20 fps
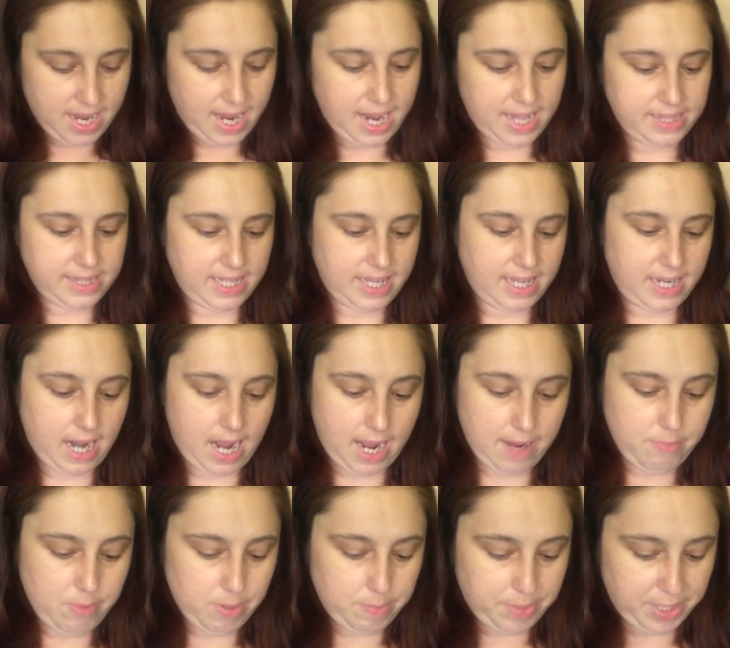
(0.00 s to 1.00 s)
And then
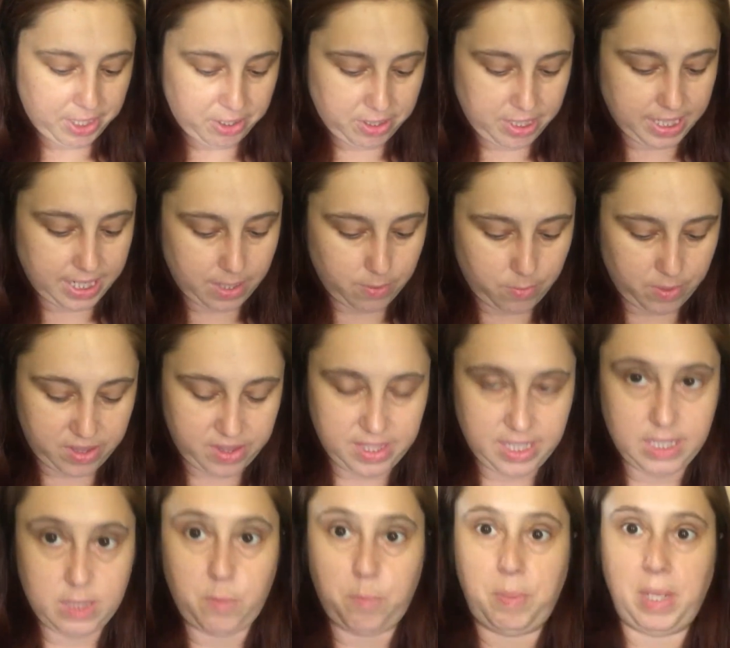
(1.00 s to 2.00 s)
I've been pairing it with
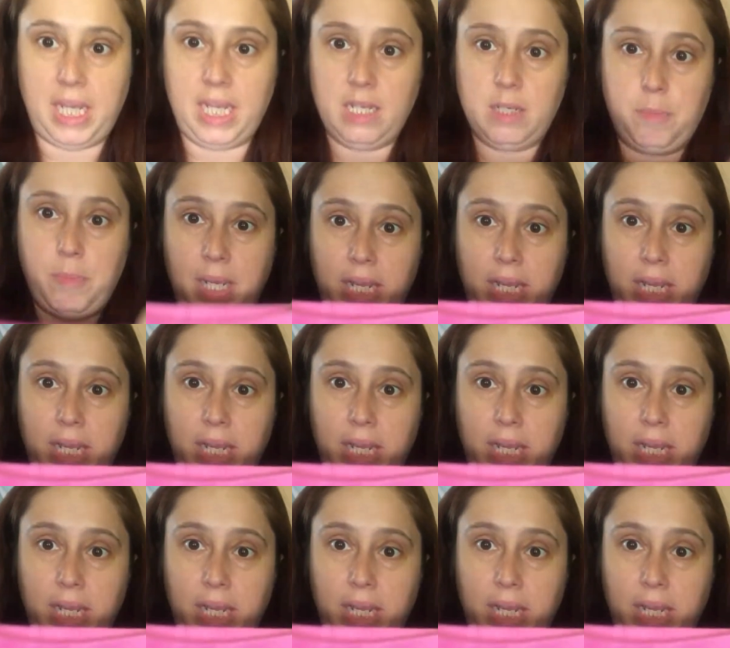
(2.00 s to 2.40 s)
these pink